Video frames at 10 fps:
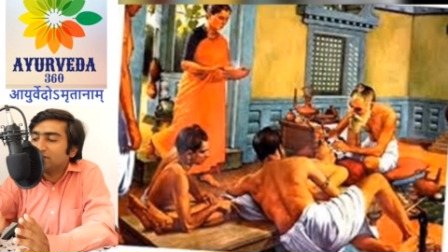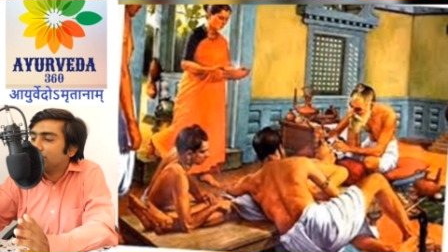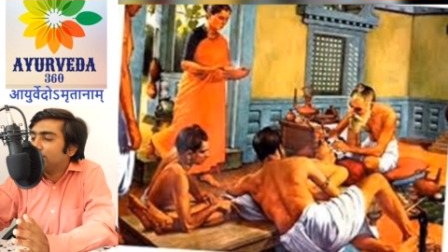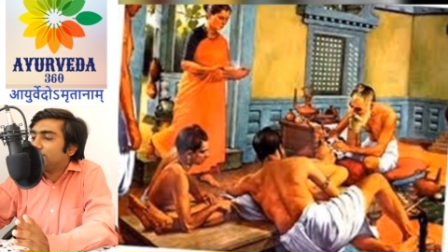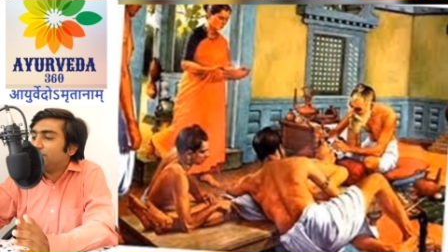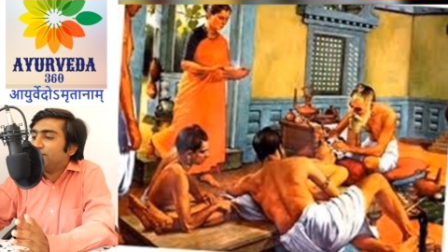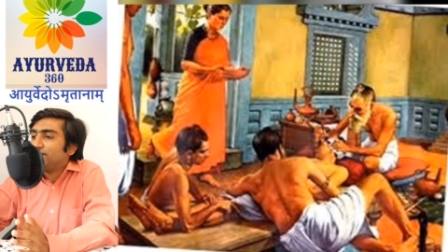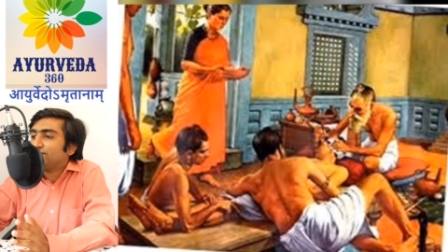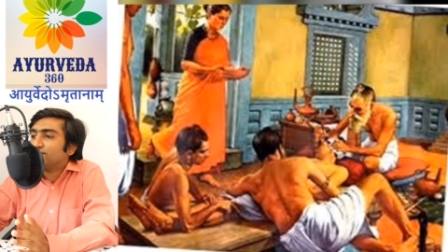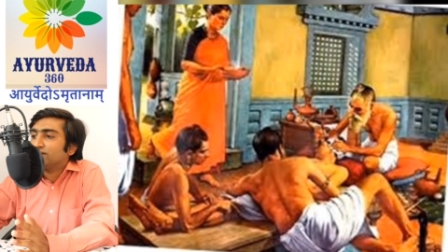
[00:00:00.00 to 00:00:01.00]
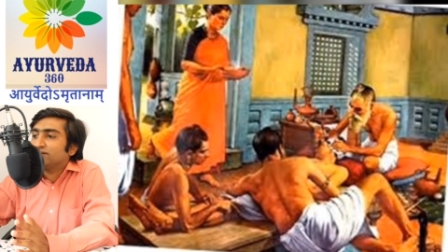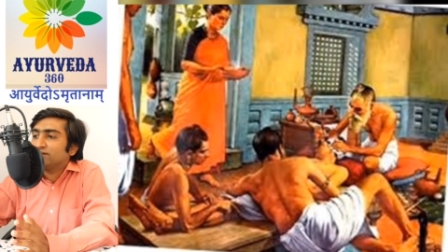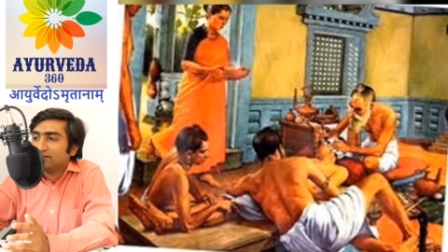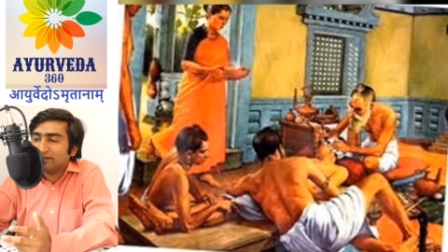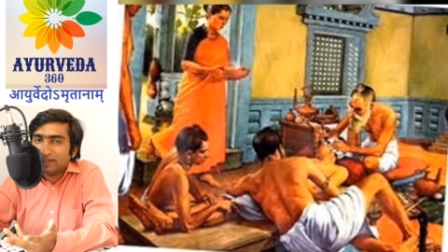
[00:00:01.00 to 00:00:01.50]
so this image
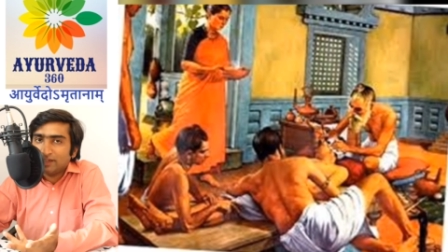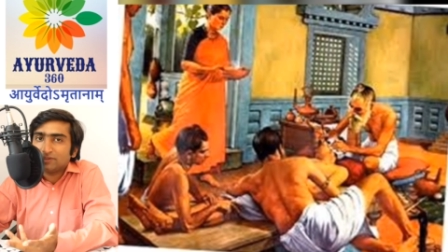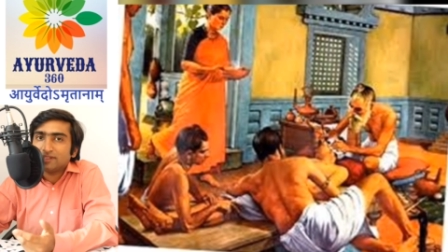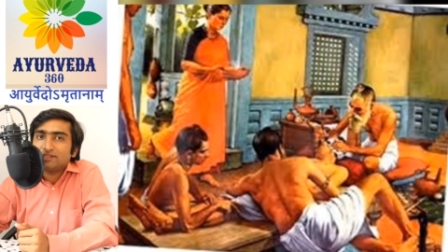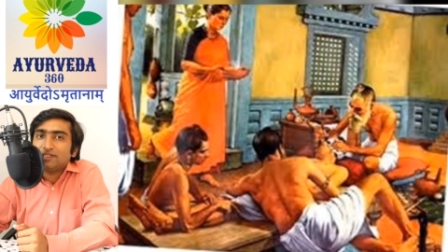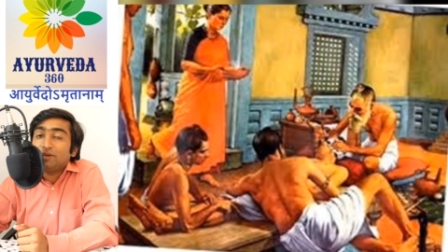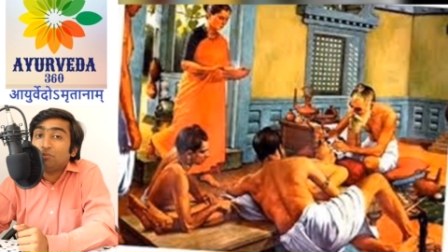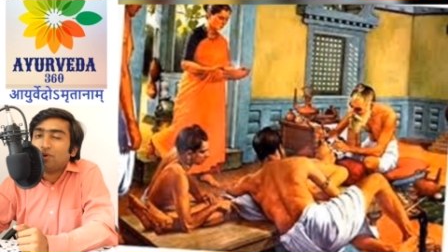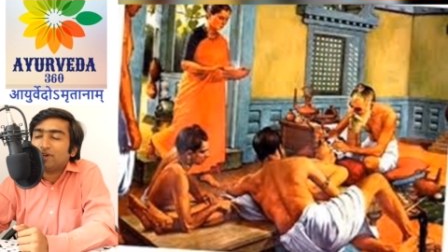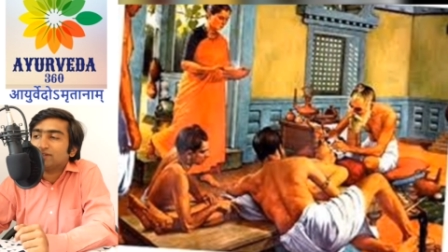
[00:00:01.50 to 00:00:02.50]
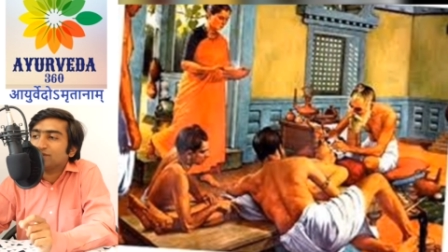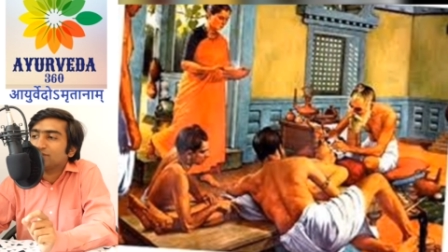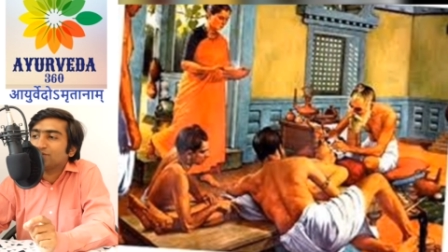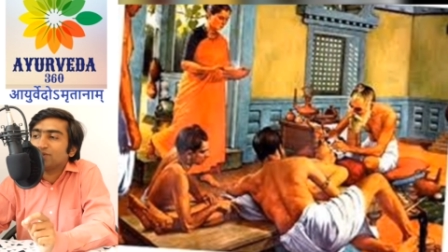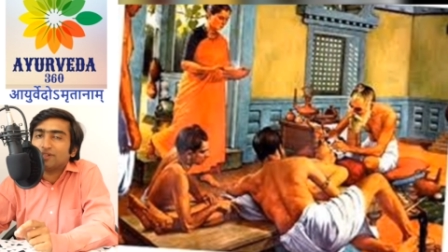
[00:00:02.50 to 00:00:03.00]
gives us the importance of
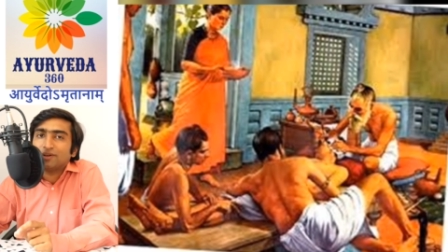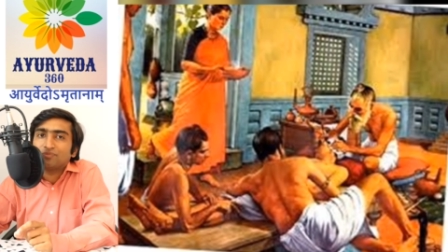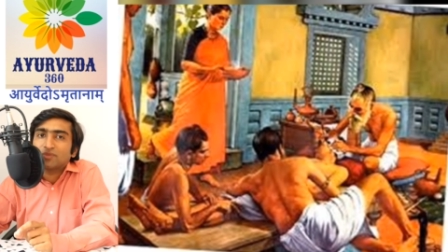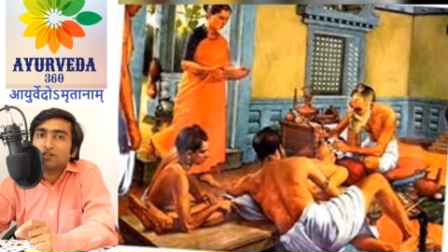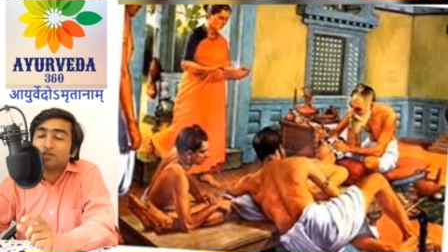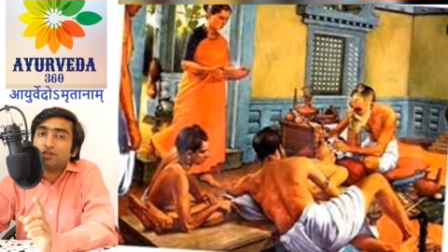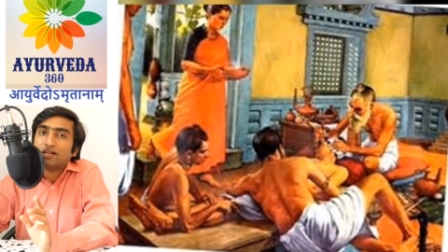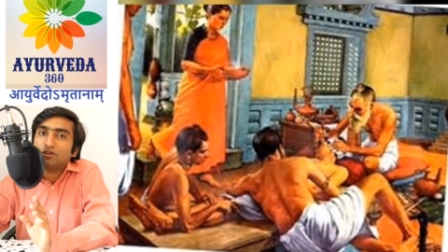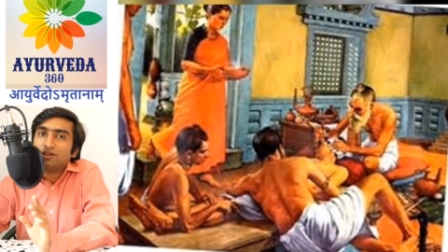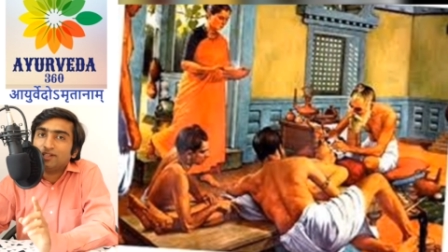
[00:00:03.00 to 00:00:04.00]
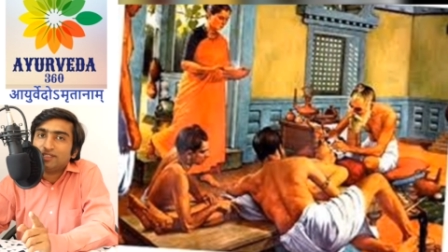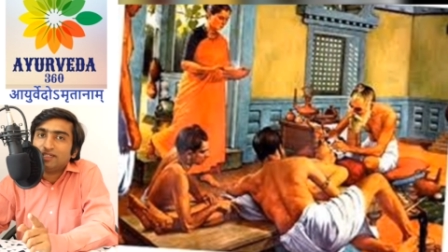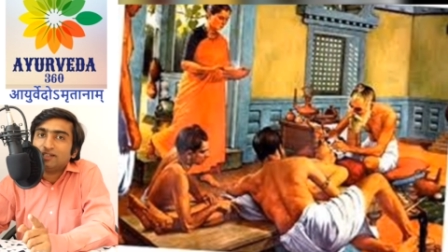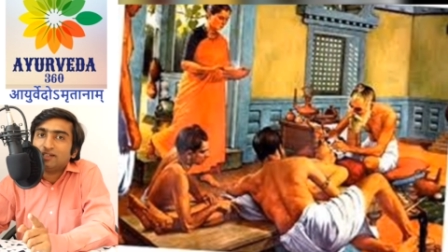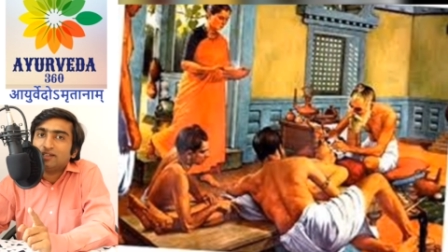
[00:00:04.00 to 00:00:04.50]
sushruta so technology
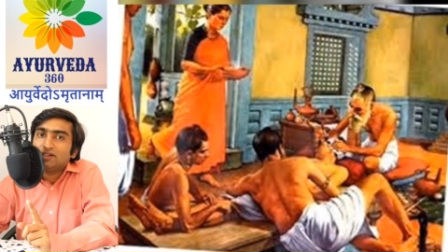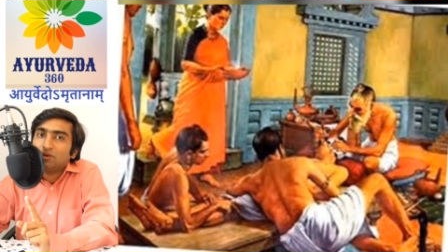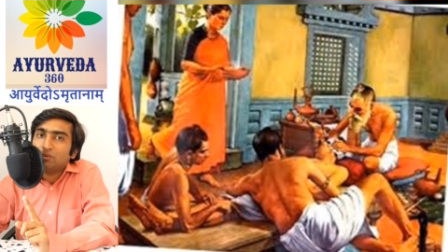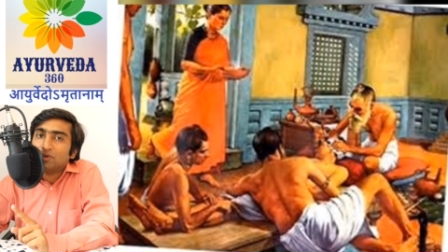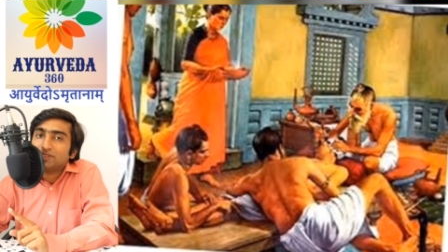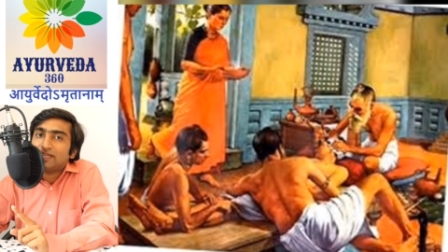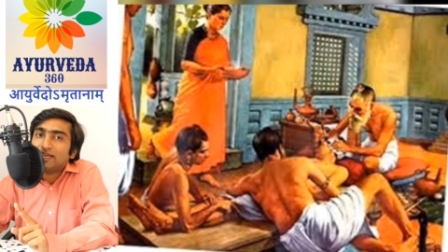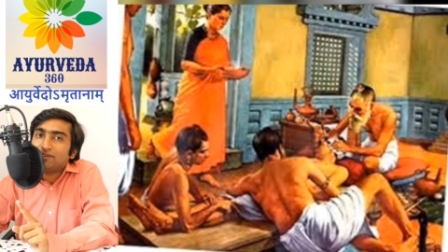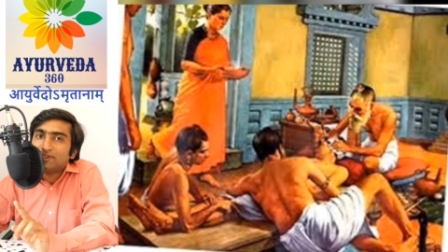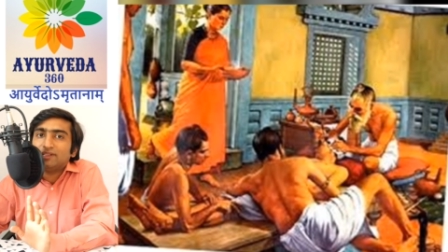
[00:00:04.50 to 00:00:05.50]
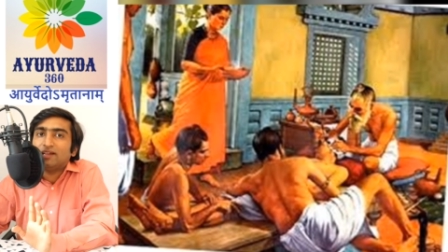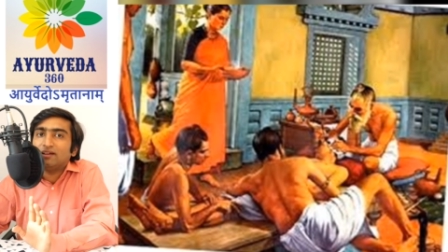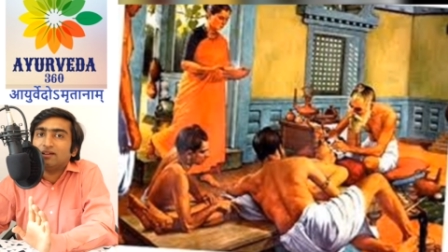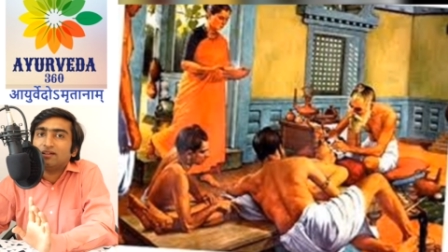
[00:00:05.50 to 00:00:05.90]
was there even then